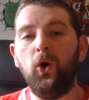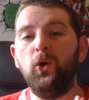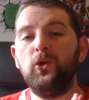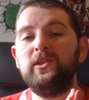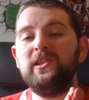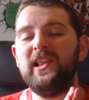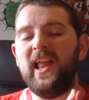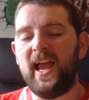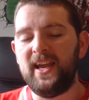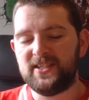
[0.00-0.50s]

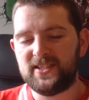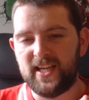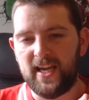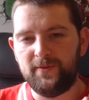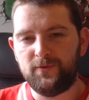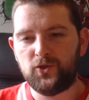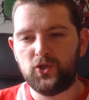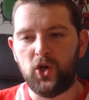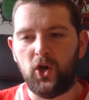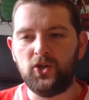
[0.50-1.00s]
unless
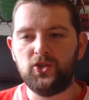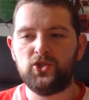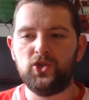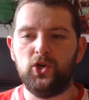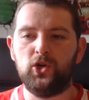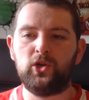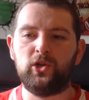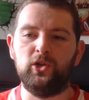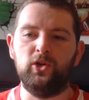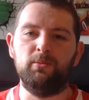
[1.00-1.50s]
they've joined
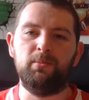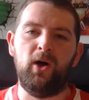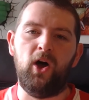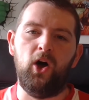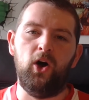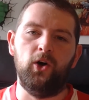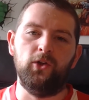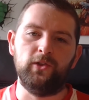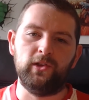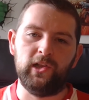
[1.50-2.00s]
your club
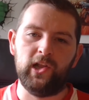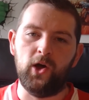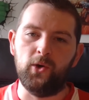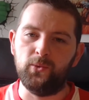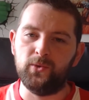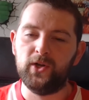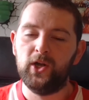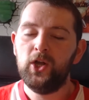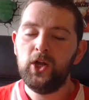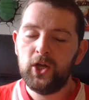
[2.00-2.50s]
on
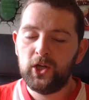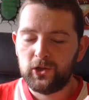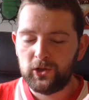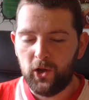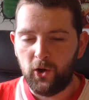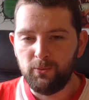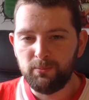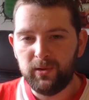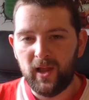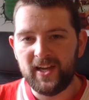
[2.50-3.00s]
loan.
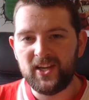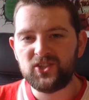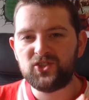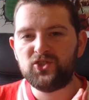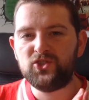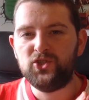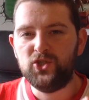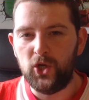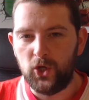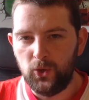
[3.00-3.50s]
Loan players
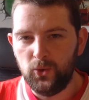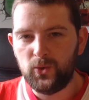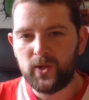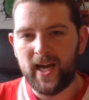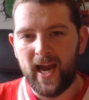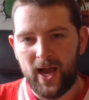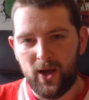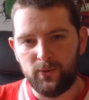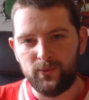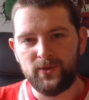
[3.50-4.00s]
do
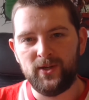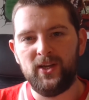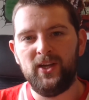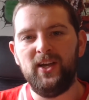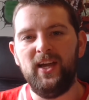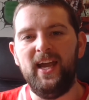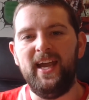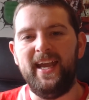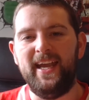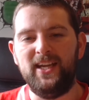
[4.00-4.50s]
count
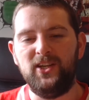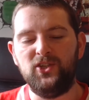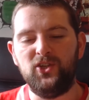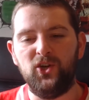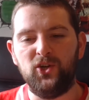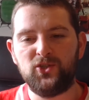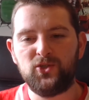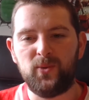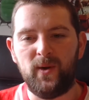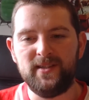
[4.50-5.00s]
in
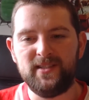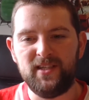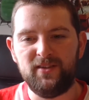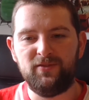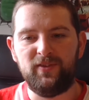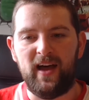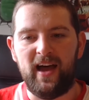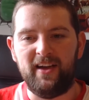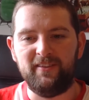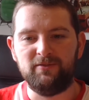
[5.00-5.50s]
your
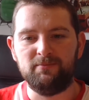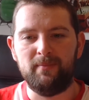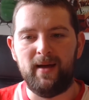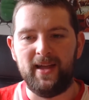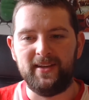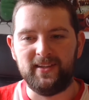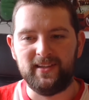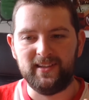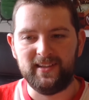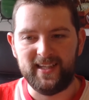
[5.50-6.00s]

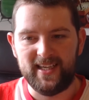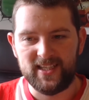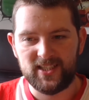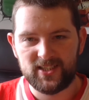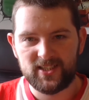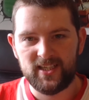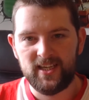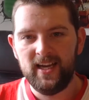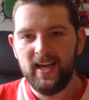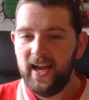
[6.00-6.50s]
25-man
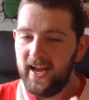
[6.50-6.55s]
list.